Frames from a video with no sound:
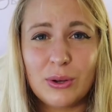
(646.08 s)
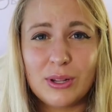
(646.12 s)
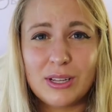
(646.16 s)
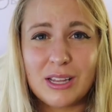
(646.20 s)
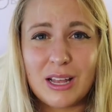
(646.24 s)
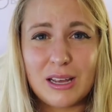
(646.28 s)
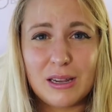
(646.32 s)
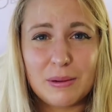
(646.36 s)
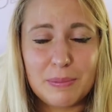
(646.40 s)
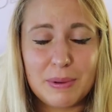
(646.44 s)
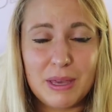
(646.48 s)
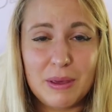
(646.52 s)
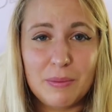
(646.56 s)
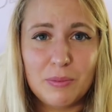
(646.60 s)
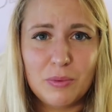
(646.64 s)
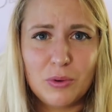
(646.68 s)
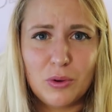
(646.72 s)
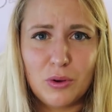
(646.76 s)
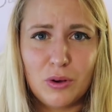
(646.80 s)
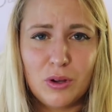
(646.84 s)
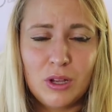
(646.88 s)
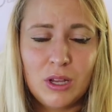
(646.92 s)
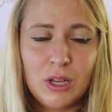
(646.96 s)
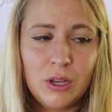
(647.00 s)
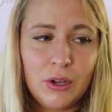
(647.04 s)
a lot of
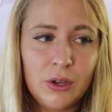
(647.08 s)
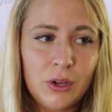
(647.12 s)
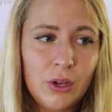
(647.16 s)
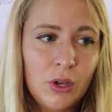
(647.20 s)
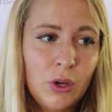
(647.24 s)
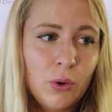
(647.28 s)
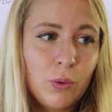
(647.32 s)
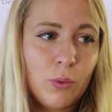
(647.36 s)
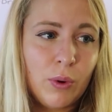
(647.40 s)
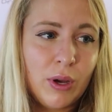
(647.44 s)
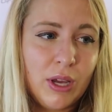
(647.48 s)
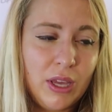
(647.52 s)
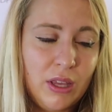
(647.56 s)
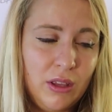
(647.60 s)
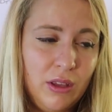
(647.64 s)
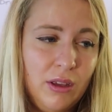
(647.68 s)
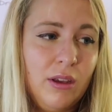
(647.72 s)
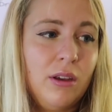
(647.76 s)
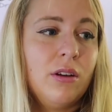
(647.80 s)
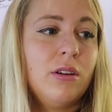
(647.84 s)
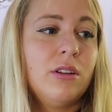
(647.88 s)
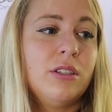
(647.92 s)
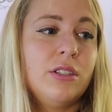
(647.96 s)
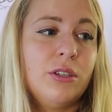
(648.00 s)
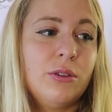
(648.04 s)
people, what
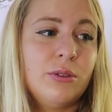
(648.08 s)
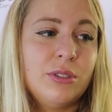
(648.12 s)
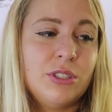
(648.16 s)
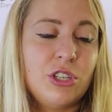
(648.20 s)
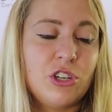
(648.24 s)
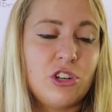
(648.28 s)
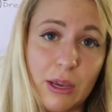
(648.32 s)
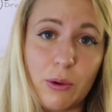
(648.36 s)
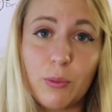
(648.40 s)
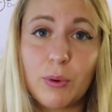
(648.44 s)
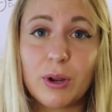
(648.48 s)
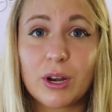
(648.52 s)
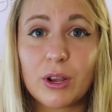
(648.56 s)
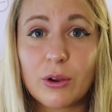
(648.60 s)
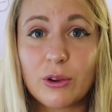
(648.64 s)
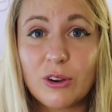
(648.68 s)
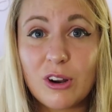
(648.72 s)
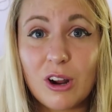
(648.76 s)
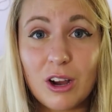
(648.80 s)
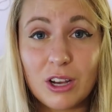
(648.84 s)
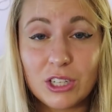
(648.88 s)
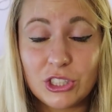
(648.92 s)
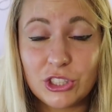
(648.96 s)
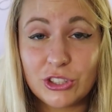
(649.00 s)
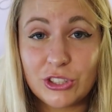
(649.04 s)
you'll do is you want to go
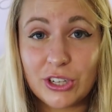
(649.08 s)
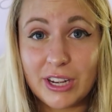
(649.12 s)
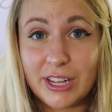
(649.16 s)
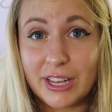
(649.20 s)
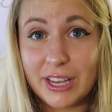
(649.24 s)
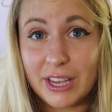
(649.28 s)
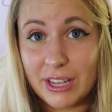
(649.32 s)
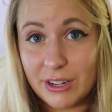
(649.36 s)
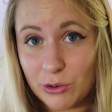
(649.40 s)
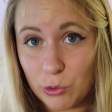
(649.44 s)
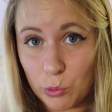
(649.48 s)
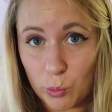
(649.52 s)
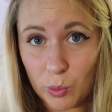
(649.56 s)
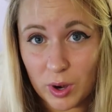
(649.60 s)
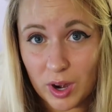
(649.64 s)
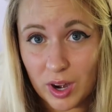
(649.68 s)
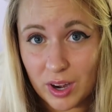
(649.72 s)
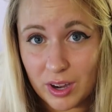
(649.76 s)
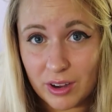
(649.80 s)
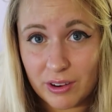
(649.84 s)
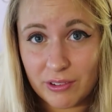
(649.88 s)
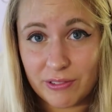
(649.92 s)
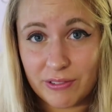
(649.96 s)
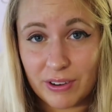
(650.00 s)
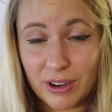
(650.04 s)
to Australia to
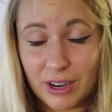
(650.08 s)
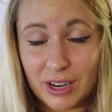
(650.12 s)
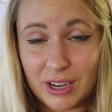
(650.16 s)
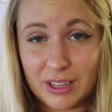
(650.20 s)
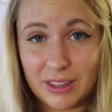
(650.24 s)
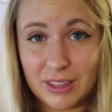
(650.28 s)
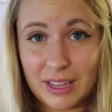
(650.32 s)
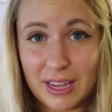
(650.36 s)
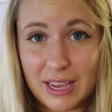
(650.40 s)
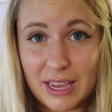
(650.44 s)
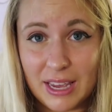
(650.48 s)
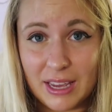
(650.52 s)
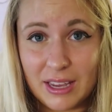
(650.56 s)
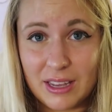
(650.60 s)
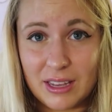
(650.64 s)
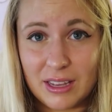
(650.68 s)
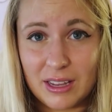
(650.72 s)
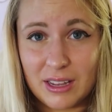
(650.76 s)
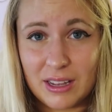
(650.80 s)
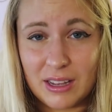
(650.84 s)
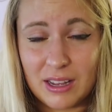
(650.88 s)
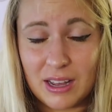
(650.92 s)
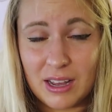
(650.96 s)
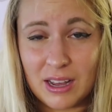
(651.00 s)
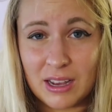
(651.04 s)
work for like
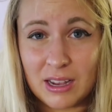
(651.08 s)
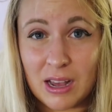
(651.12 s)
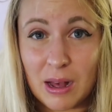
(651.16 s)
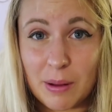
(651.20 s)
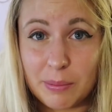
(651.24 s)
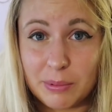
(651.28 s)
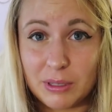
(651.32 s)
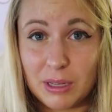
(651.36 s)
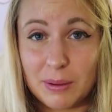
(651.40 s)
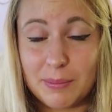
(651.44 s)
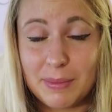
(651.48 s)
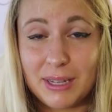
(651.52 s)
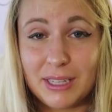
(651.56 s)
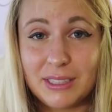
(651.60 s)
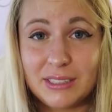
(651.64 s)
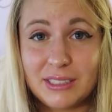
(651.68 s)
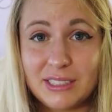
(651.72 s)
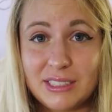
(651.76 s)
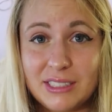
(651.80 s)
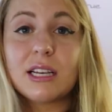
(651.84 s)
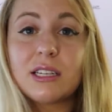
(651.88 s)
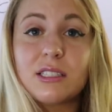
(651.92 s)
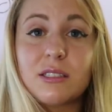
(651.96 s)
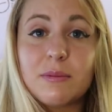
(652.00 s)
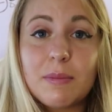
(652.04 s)
a couple of
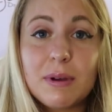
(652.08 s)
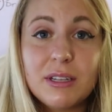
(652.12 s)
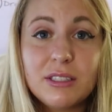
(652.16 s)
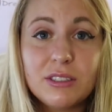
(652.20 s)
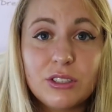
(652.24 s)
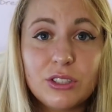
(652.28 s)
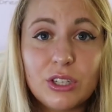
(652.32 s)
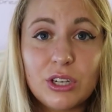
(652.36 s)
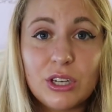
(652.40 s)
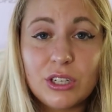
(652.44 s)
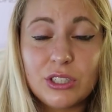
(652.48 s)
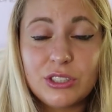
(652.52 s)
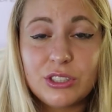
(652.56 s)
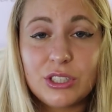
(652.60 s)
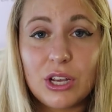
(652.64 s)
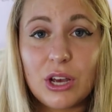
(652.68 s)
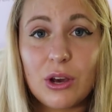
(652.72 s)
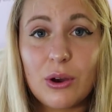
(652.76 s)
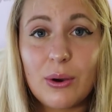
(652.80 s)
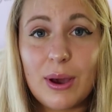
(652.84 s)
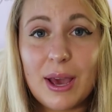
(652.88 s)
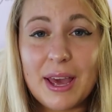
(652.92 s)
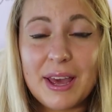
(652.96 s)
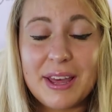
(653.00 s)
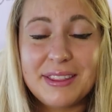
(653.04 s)
months, 6 months or
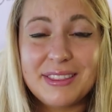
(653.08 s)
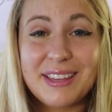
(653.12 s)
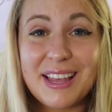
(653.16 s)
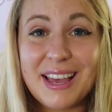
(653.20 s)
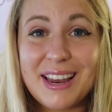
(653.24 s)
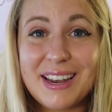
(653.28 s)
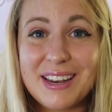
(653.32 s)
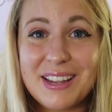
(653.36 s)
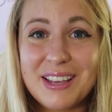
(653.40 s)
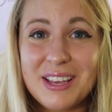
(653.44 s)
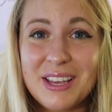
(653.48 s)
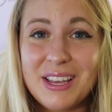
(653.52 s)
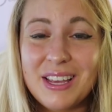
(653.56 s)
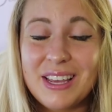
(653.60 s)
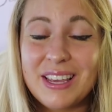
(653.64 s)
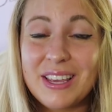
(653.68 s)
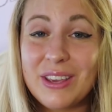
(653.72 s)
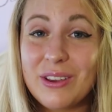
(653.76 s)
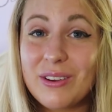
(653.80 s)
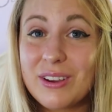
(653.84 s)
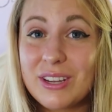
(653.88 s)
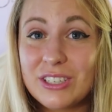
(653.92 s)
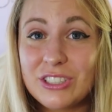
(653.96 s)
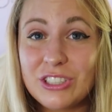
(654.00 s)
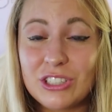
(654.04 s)
so, and then
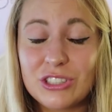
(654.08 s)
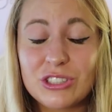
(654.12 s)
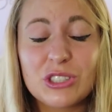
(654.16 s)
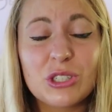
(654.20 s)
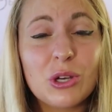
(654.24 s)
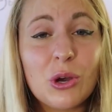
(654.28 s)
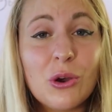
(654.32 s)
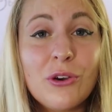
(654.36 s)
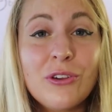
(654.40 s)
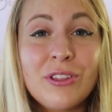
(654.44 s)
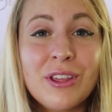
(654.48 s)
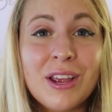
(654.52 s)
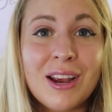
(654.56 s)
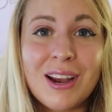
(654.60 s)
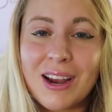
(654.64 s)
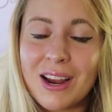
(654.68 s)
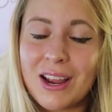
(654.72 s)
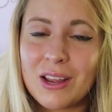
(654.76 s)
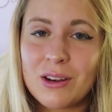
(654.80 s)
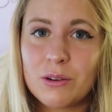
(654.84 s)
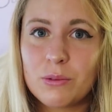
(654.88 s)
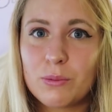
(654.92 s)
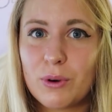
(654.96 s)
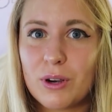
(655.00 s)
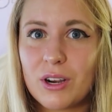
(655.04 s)
you could just go there
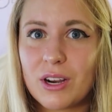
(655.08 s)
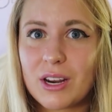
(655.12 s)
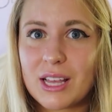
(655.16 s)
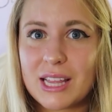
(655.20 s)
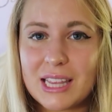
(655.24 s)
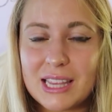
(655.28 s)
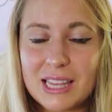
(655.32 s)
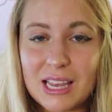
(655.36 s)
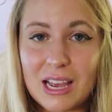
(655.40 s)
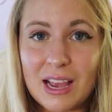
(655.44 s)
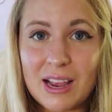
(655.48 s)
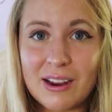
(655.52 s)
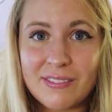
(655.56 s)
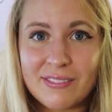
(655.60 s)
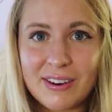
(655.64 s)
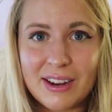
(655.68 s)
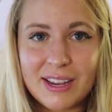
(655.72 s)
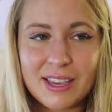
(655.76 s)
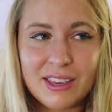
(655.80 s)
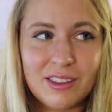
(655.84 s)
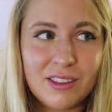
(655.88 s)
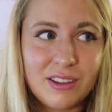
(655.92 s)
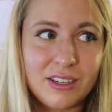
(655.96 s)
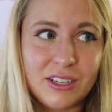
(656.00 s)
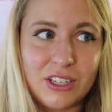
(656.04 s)
and work a
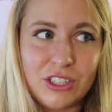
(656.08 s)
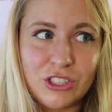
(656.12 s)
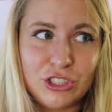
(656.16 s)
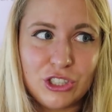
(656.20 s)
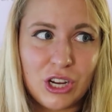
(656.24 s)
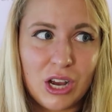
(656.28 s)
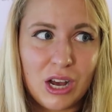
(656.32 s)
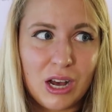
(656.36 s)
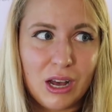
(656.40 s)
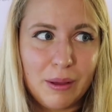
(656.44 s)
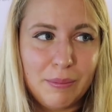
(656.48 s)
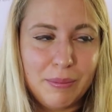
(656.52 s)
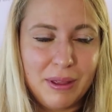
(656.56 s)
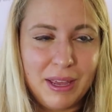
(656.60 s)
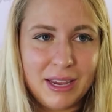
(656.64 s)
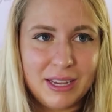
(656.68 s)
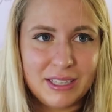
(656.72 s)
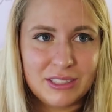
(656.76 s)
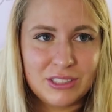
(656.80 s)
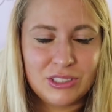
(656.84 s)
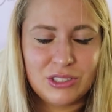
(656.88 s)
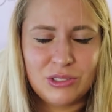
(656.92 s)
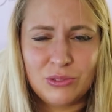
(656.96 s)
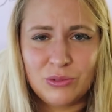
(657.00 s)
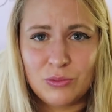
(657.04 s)
regular job
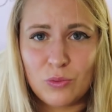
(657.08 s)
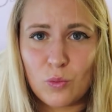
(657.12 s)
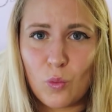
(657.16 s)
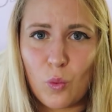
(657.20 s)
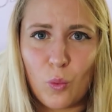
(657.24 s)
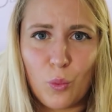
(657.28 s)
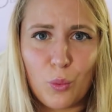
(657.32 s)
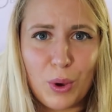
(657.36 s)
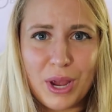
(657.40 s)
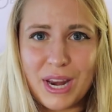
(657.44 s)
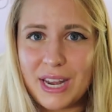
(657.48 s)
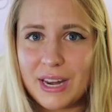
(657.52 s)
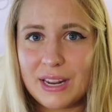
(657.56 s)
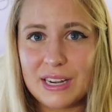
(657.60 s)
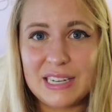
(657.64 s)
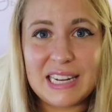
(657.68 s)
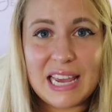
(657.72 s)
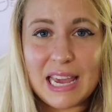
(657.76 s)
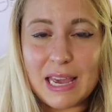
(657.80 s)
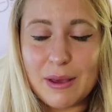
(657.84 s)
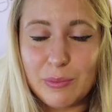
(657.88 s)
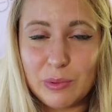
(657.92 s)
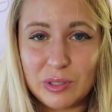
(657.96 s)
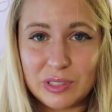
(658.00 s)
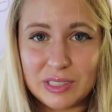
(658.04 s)
like waiting
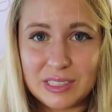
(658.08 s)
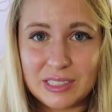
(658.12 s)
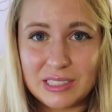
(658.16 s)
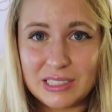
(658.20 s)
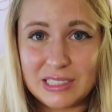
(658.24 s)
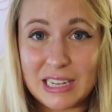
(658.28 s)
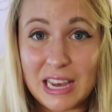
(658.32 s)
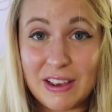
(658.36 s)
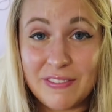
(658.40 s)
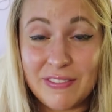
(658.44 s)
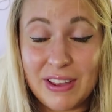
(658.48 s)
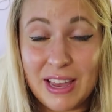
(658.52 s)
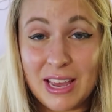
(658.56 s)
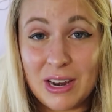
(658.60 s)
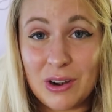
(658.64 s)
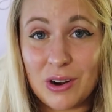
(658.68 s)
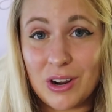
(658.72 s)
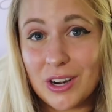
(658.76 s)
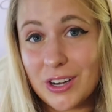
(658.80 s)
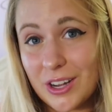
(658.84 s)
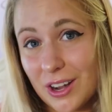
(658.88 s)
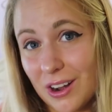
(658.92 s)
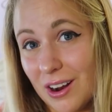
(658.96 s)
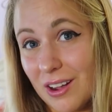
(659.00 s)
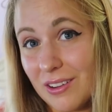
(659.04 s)
tables and stuff, and
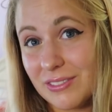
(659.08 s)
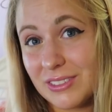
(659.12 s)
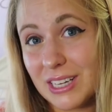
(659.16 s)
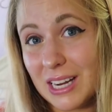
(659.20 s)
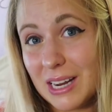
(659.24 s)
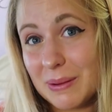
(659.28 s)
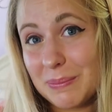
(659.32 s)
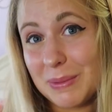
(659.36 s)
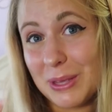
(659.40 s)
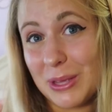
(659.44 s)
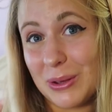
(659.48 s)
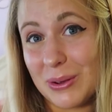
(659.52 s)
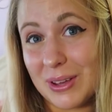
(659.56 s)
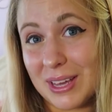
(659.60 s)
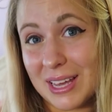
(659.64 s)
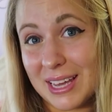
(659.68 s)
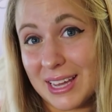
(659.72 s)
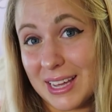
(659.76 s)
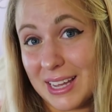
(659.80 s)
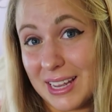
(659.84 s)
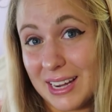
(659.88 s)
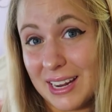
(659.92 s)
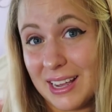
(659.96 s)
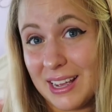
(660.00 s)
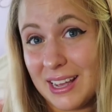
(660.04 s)
on your off time you
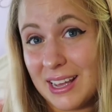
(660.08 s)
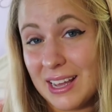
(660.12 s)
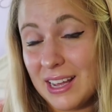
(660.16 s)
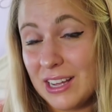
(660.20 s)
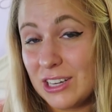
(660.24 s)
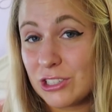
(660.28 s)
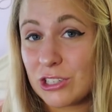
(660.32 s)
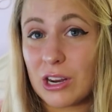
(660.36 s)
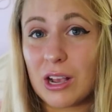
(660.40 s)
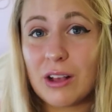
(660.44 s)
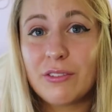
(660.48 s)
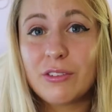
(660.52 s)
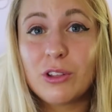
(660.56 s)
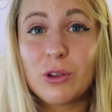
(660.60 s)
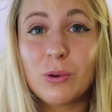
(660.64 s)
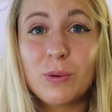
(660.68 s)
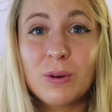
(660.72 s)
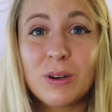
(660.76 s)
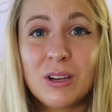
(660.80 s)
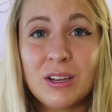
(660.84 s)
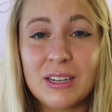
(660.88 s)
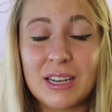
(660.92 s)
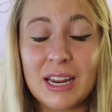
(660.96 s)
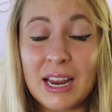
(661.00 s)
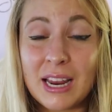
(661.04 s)
could travel the
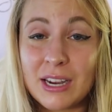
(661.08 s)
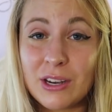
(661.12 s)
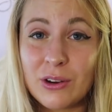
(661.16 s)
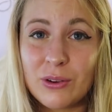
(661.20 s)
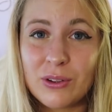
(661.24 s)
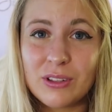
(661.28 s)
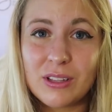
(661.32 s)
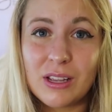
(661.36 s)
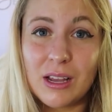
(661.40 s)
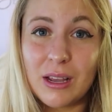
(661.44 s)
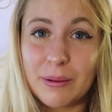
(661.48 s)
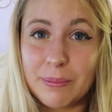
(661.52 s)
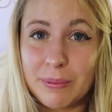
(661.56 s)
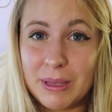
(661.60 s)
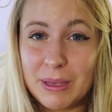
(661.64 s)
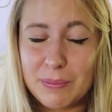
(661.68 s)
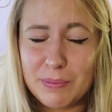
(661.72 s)
world. I know a lot of